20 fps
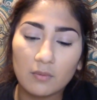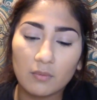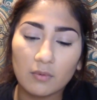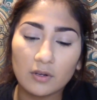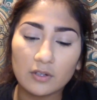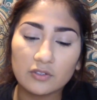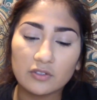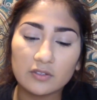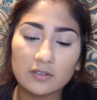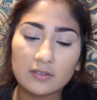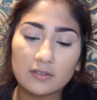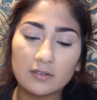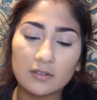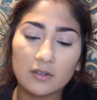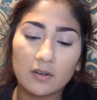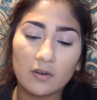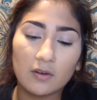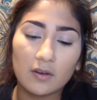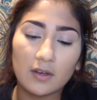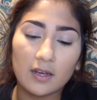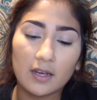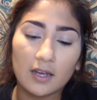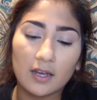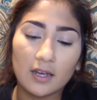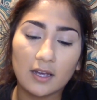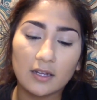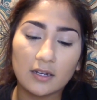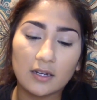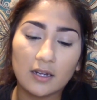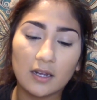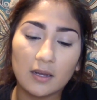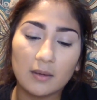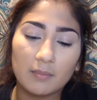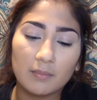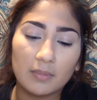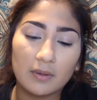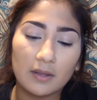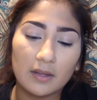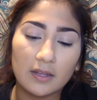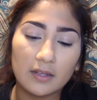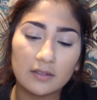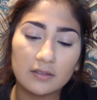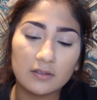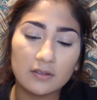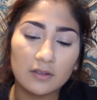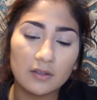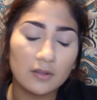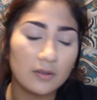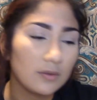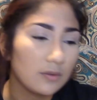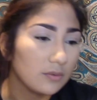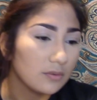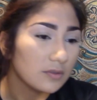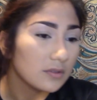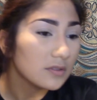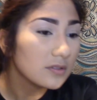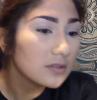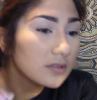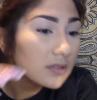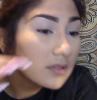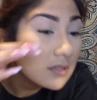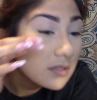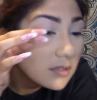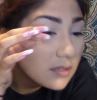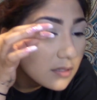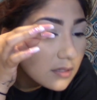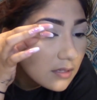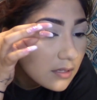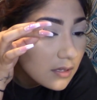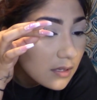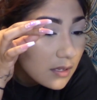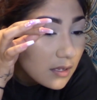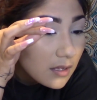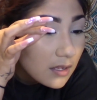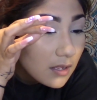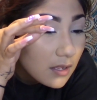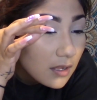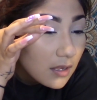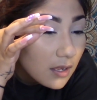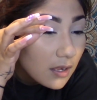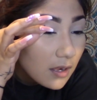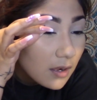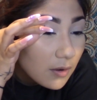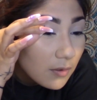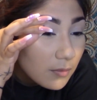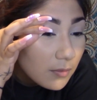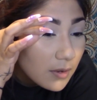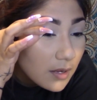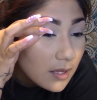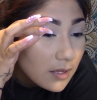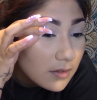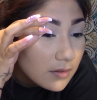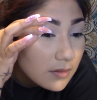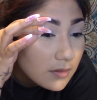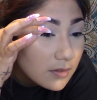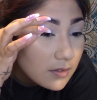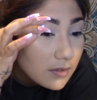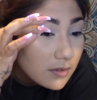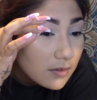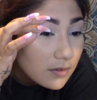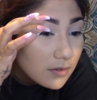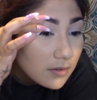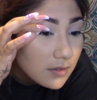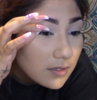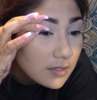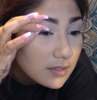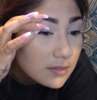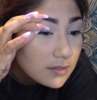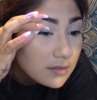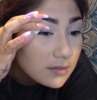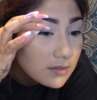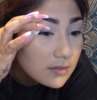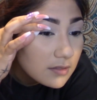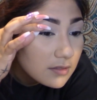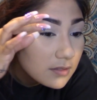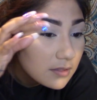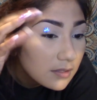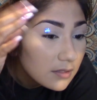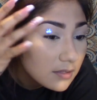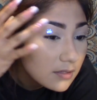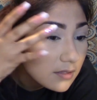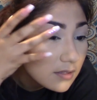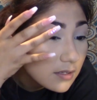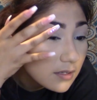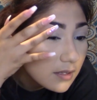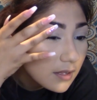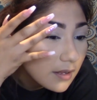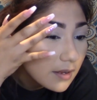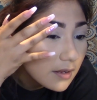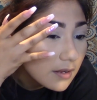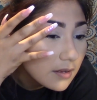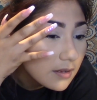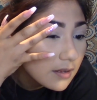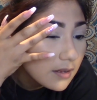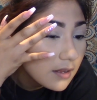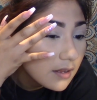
We're just going to go ahead and place those around the crease here,